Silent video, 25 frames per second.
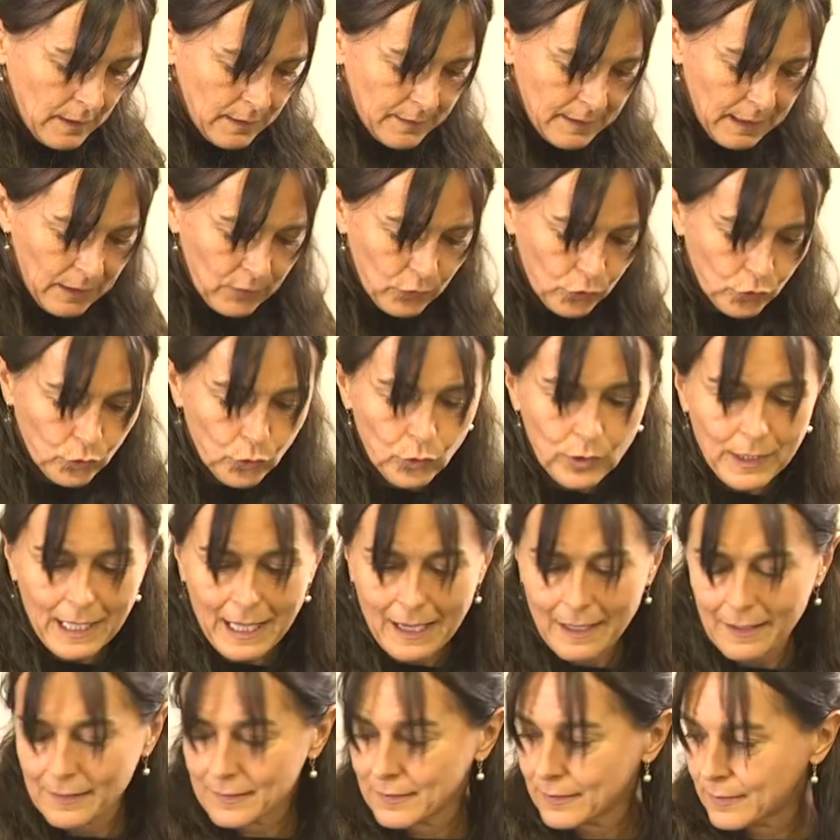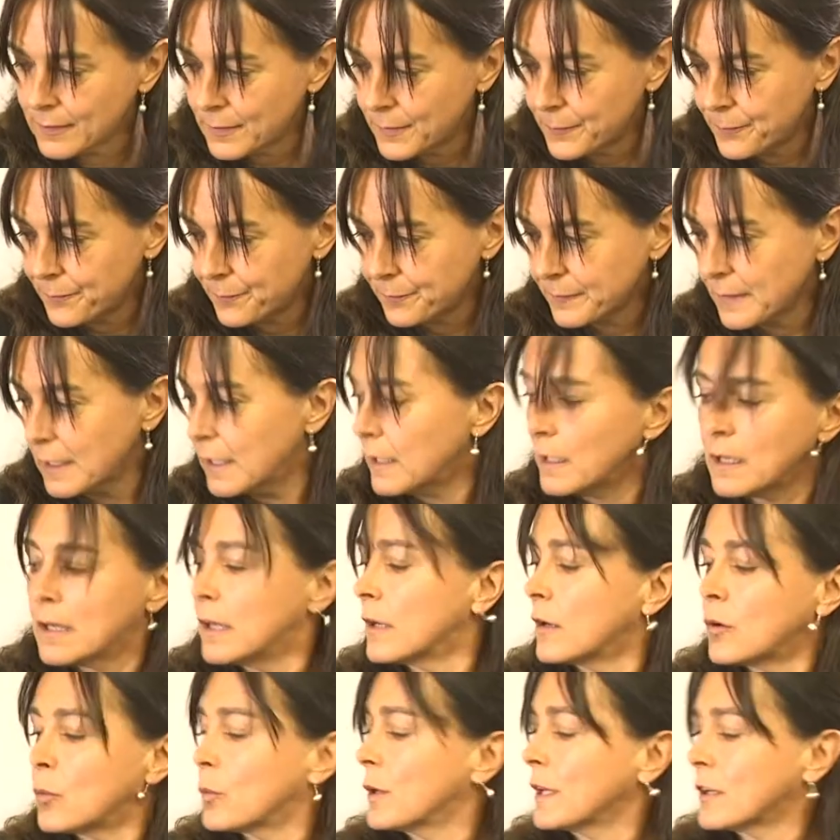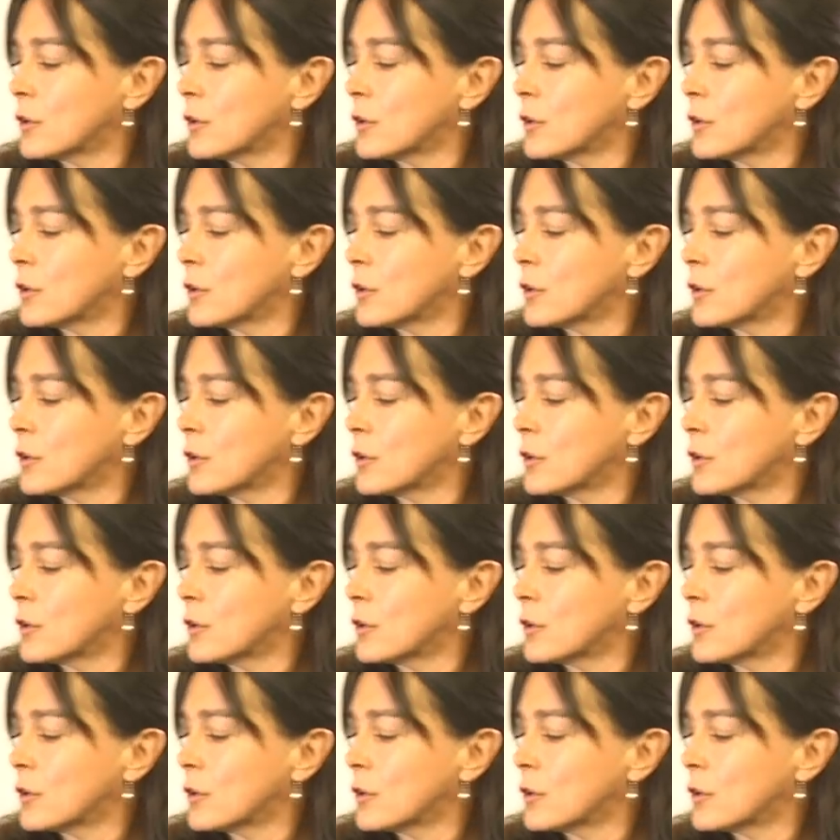Then to that, we're